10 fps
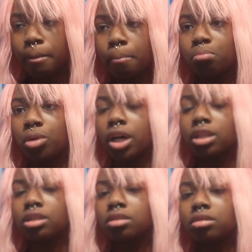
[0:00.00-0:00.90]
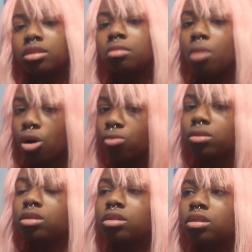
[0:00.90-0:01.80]
but to
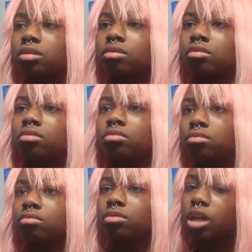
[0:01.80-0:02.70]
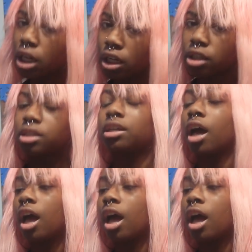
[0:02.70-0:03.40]
most, it is.